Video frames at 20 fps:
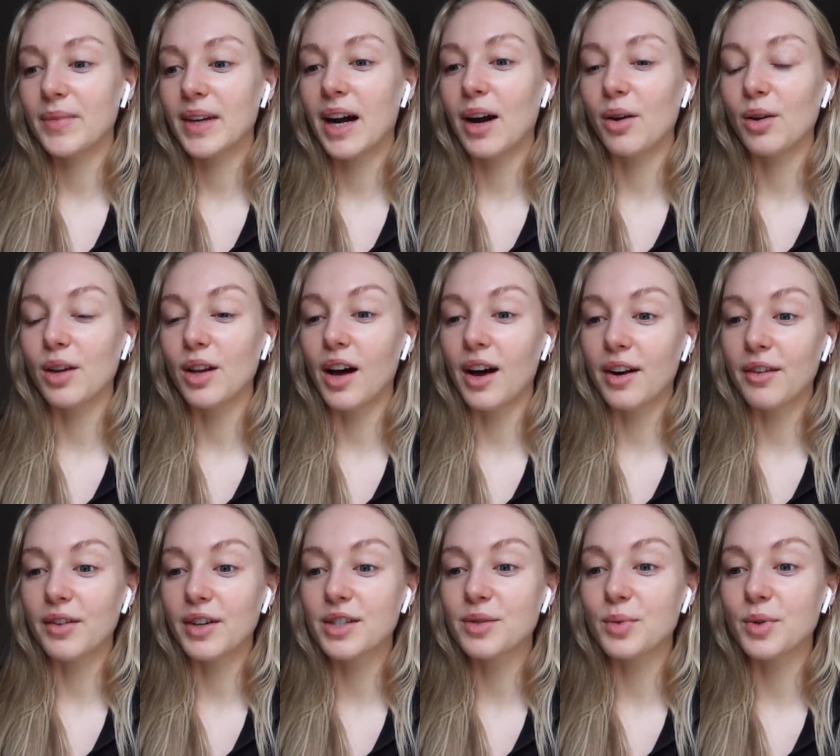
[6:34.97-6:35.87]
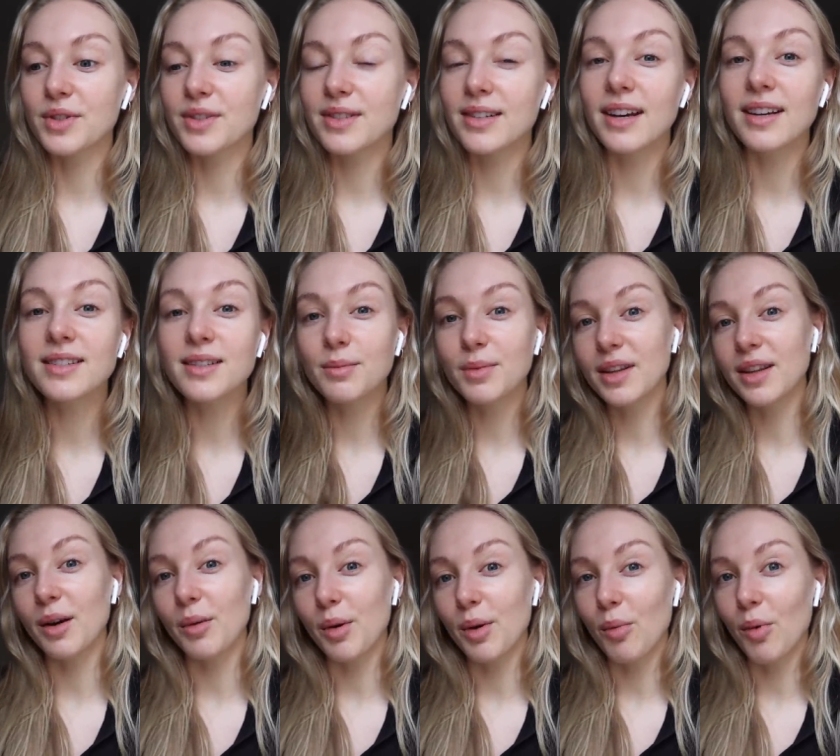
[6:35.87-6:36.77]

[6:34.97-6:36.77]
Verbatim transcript: how a lot of us will say something that we